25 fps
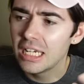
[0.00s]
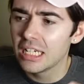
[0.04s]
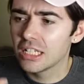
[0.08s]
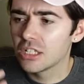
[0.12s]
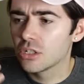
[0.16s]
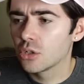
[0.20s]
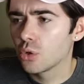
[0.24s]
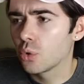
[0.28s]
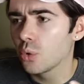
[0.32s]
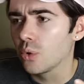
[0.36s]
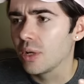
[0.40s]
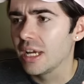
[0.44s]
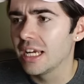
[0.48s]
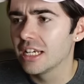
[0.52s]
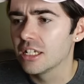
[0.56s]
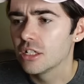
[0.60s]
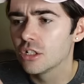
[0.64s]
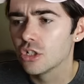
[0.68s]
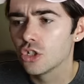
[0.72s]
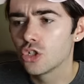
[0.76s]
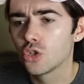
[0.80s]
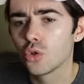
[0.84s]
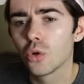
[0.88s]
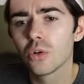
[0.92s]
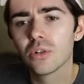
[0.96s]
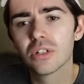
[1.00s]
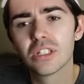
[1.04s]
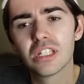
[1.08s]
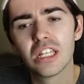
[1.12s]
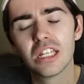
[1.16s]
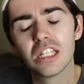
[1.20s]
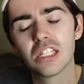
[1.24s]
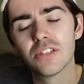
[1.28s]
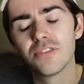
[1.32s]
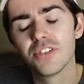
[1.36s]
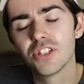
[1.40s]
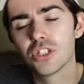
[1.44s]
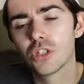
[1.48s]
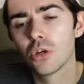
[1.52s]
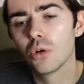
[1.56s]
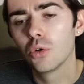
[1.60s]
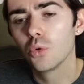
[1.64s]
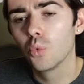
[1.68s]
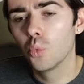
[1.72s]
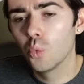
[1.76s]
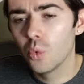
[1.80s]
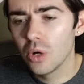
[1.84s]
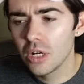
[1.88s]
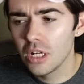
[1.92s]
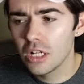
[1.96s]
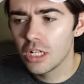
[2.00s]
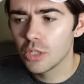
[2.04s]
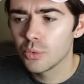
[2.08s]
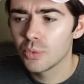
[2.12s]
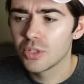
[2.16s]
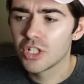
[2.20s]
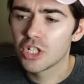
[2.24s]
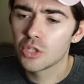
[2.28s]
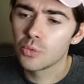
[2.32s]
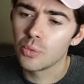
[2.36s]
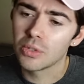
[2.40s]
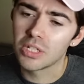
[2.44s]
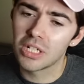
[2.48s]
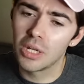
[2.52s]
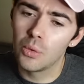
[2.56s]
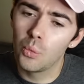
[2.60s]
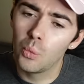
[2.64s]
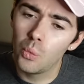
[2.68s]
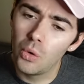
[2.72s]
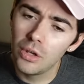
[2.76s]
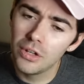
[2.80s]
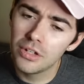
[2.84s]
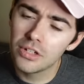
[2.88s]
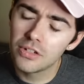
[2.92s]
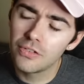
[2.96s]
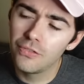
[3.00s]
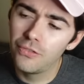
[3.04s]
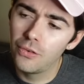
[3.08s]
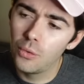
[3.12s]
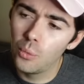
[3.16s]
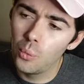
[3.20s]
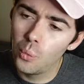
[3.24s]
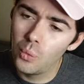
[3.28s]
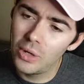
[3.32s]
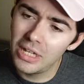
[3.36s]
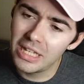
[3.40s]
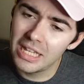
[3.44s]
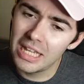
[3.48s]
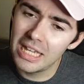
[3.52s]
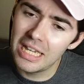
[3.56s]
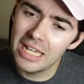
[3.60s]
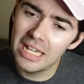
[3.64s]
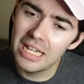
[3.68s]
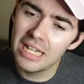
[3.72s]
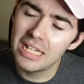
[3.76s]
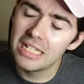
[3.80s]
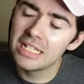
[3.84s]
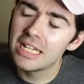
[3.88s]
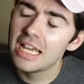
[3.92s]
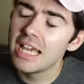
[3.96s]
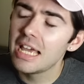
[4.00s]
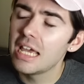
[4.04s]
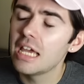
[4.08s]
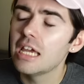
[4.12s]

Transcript: It's created a strong sense of its own world, which is what I want for Wicked.